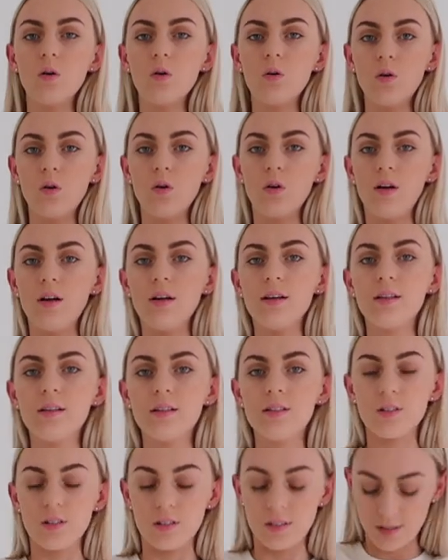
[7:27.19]
or
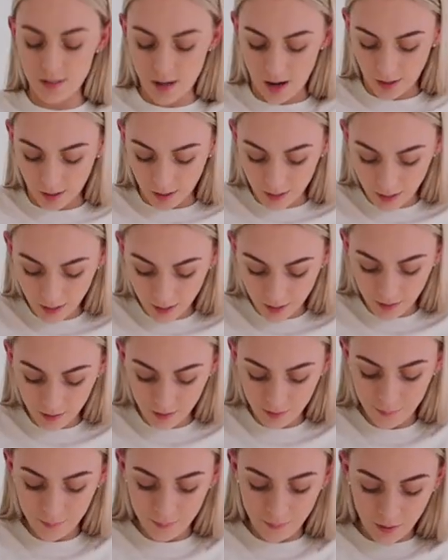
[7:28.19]
just tuck it
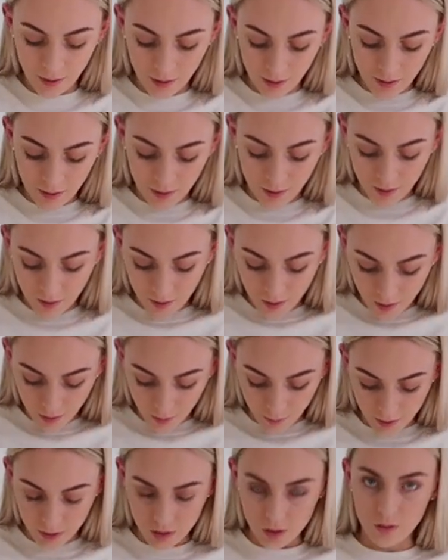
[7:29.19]
in,
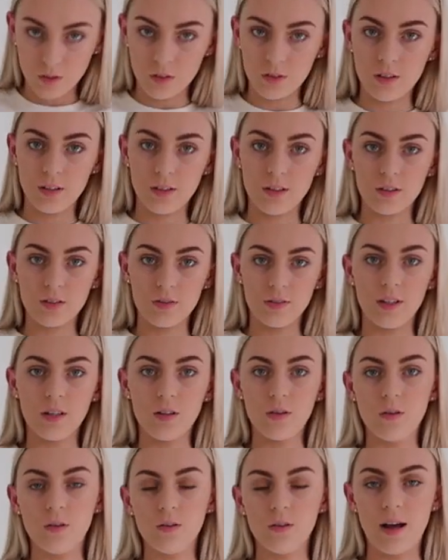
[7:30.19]
which also looks really
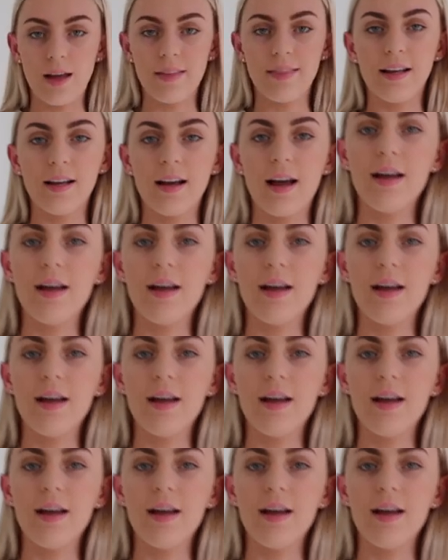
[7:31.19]
cool. I think